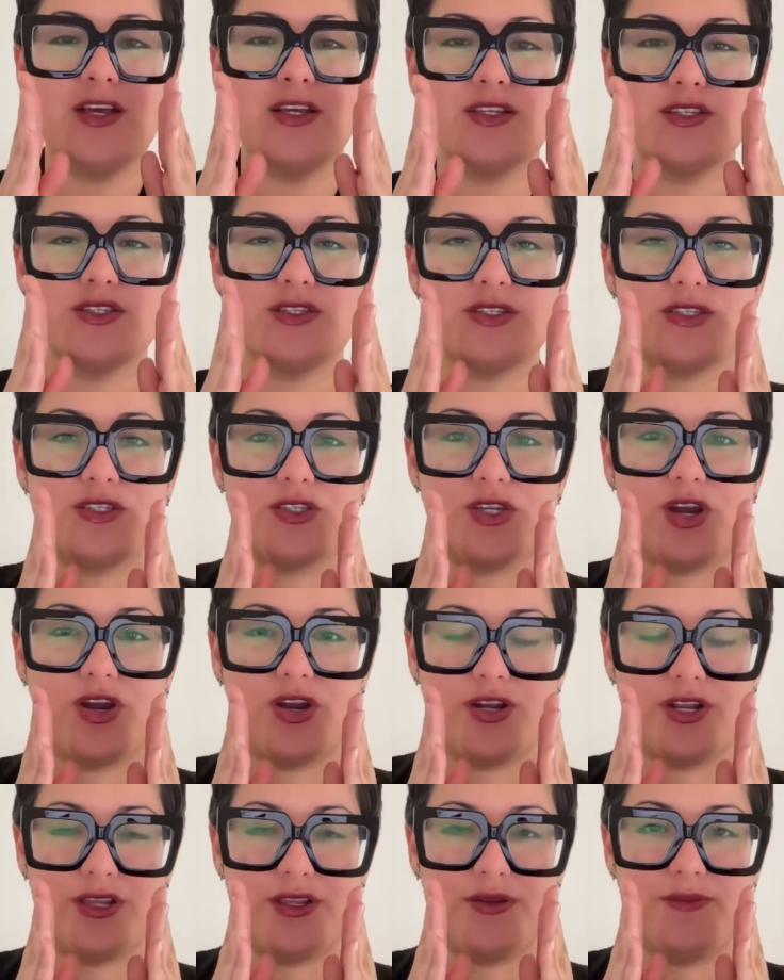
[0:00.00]

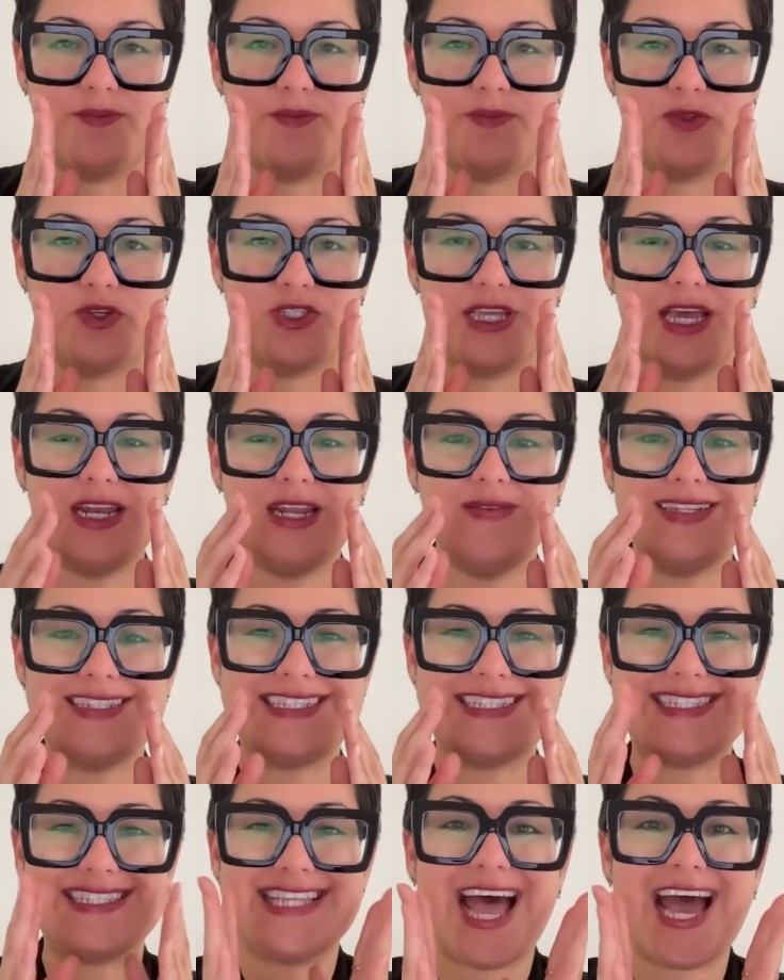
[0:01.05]
Started. So it's not even
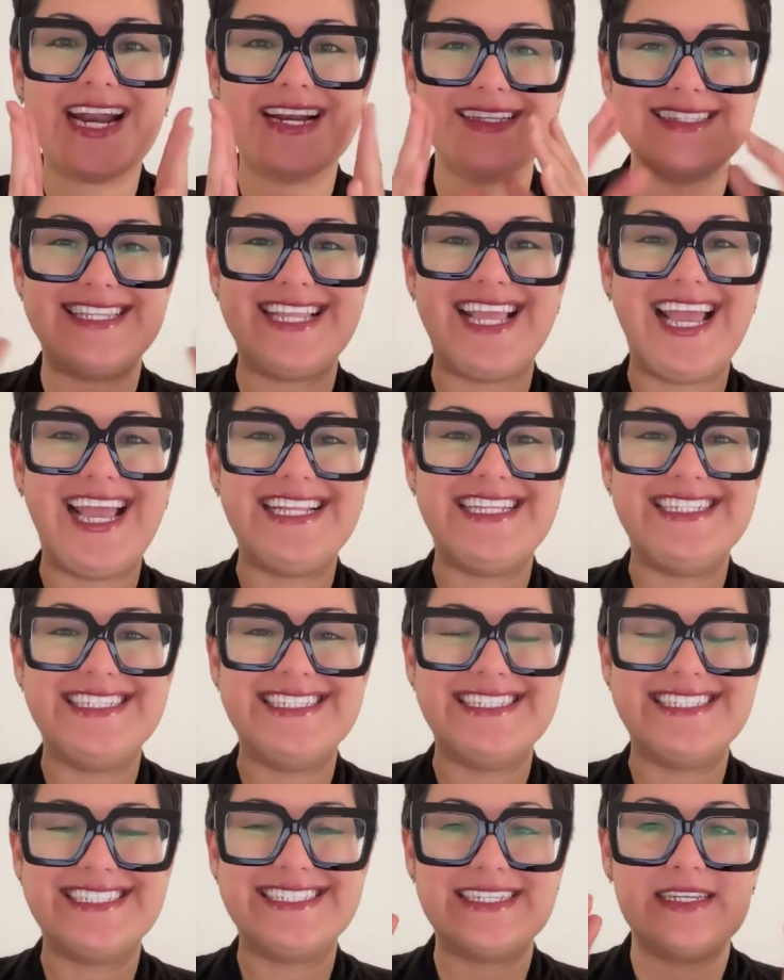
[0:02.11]
started,
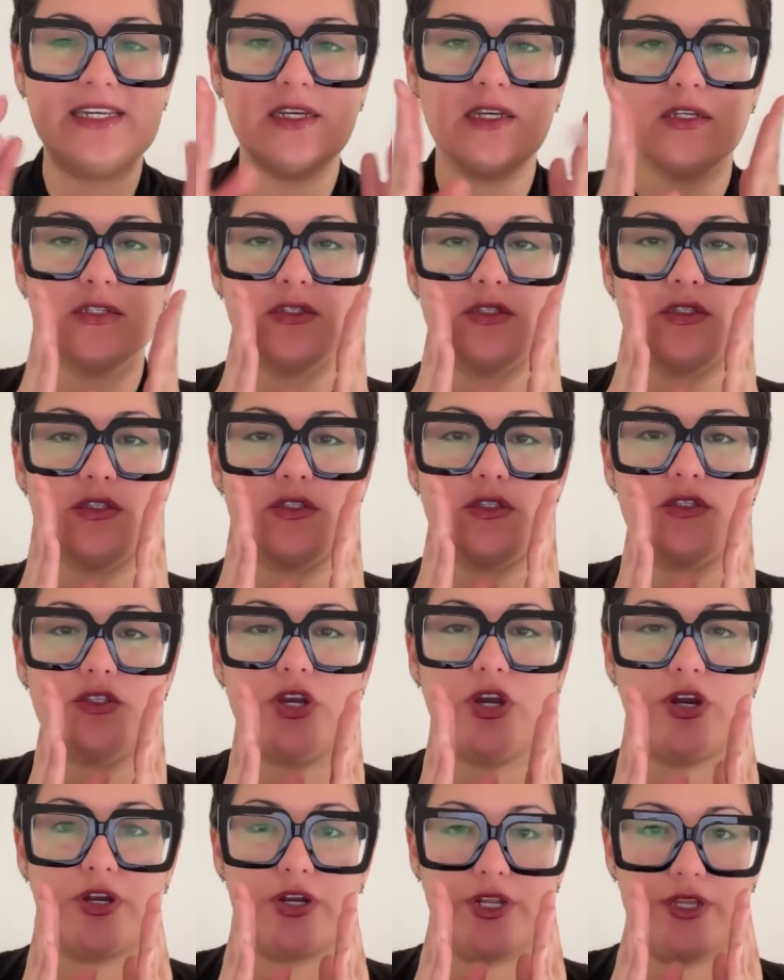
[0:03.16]

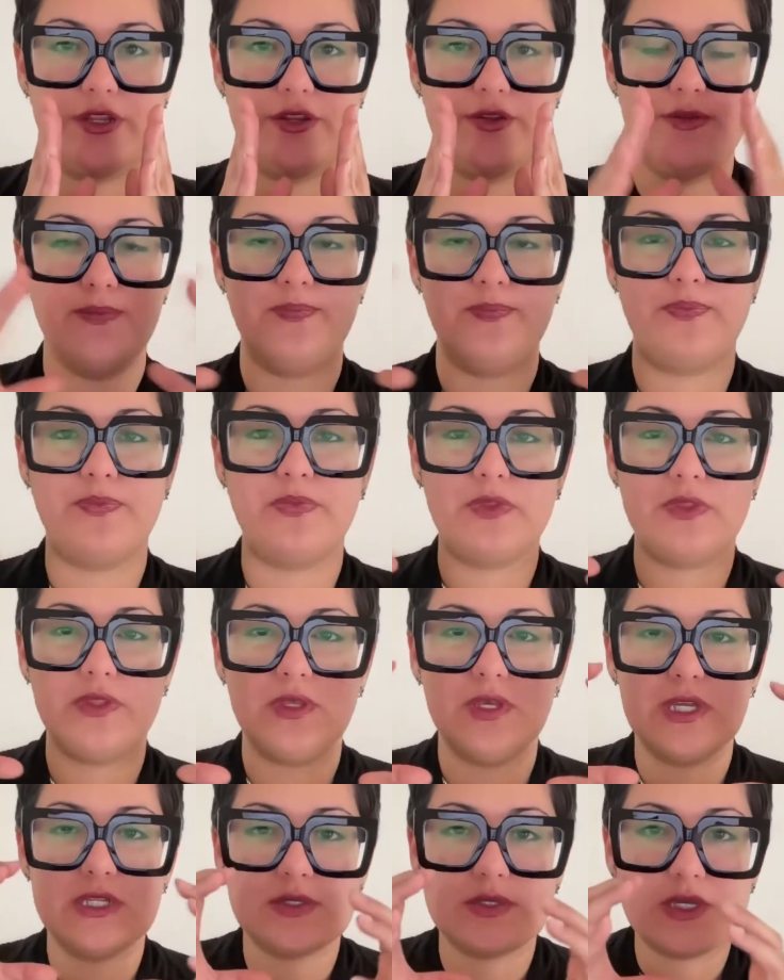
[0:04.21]
started.
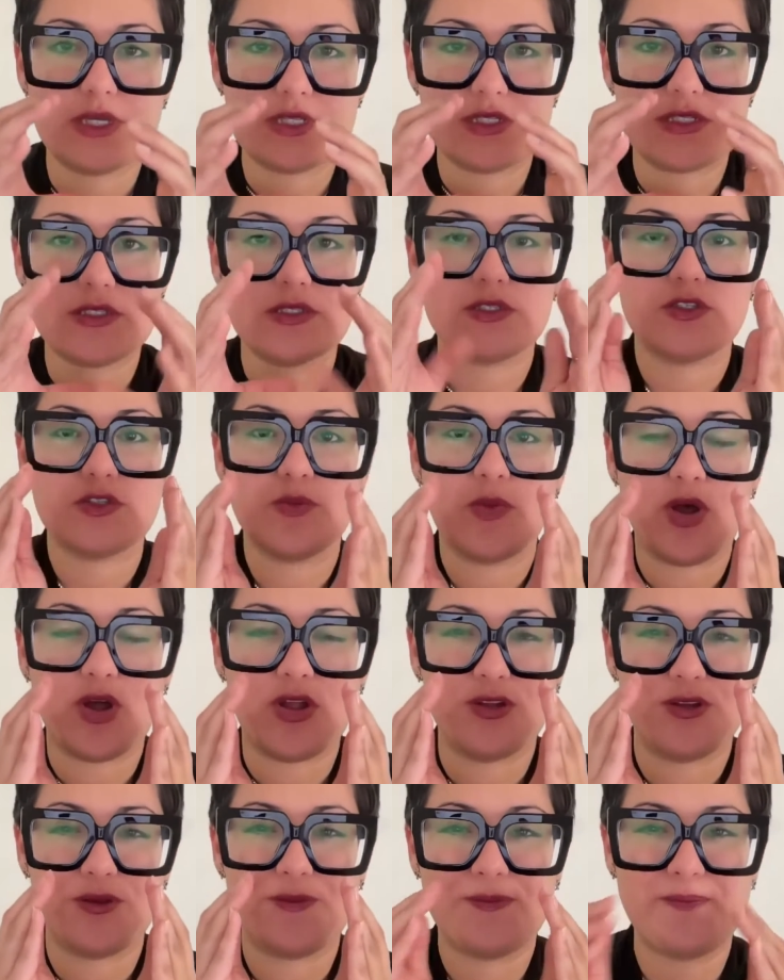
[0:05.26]
It's
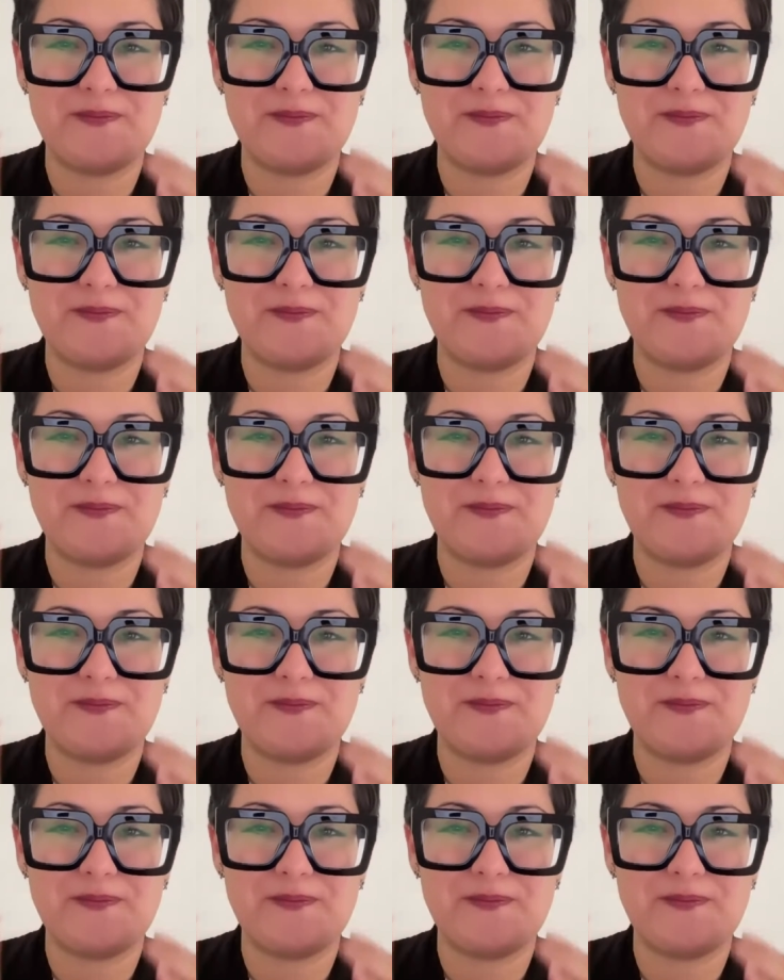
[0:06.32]
smaller.